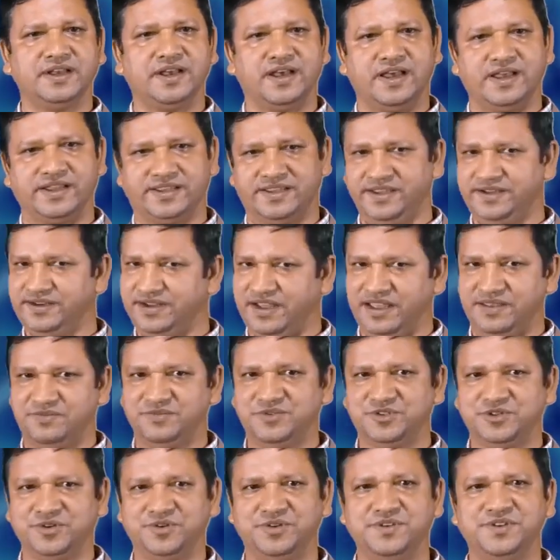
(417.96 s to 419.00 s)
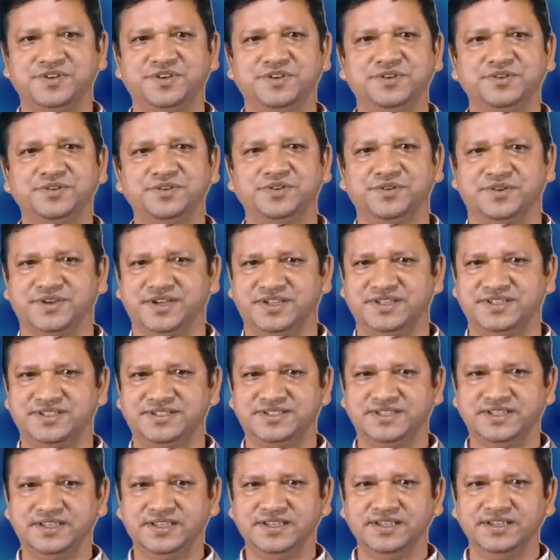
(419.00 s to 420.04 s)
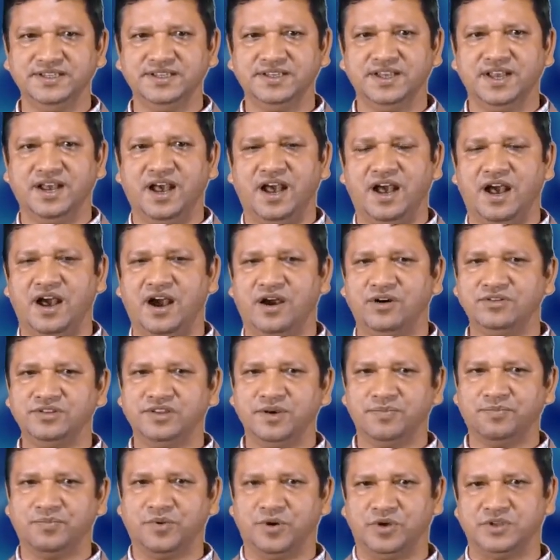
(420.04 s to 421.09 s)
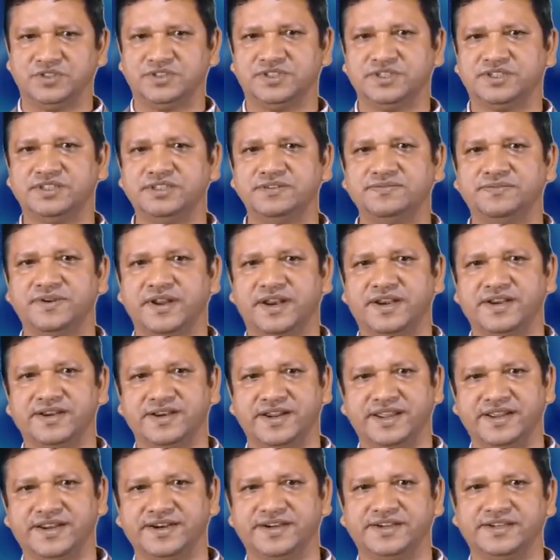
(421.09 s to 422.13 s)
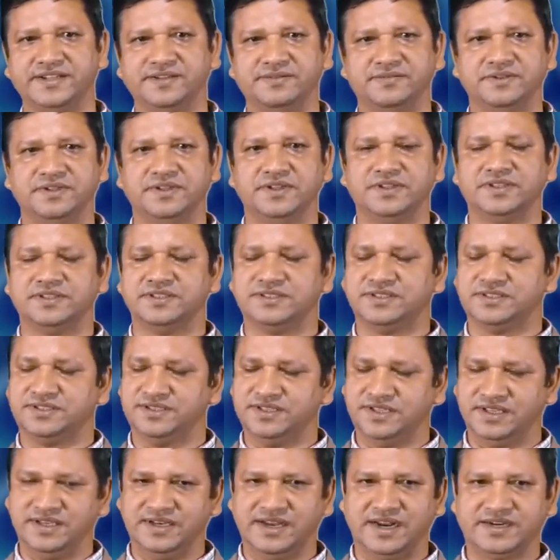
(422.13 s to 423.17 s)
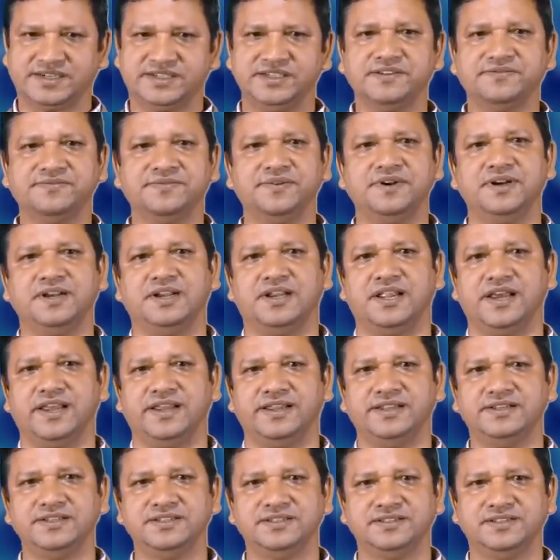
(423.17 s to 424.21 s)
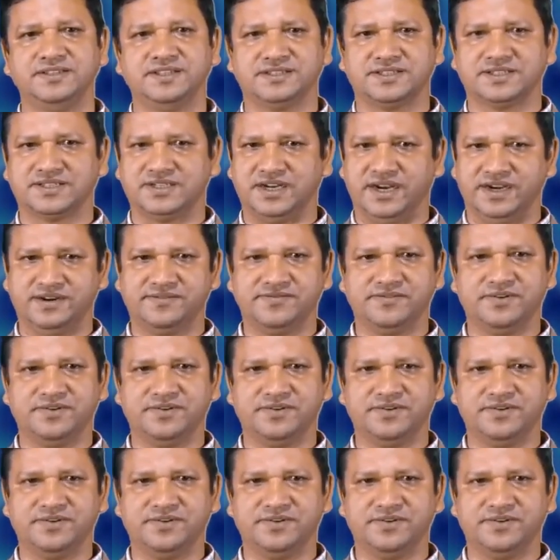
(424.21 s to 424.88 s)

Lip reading: again I am showing you can see how the positive and negative electric field lines, they start